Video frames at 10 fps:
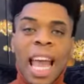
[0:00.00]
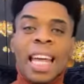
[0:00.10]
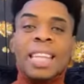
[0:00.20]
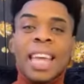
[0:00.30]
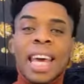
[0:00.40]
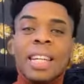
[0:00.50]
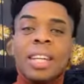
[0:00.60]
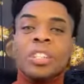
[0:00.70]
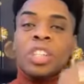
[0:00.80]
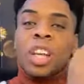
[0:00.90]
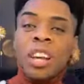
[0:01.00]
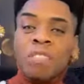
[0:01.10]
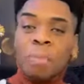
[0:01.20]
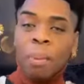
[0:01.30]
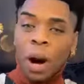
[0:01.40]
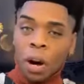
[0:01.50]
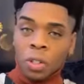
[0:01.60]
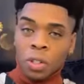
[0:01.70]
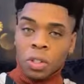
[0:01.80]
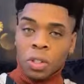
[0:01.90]
and then the chief
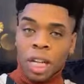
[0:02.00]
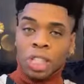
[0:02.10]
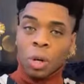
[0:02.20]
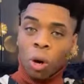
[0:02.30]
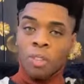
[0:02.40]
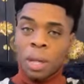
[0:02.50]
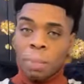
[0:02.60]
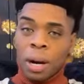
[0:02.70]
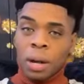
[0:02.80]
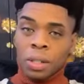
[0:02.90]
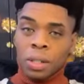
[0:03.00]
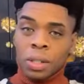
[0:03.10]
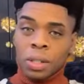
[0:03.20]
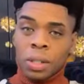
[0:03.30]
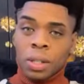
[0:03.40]
boss that's over the boss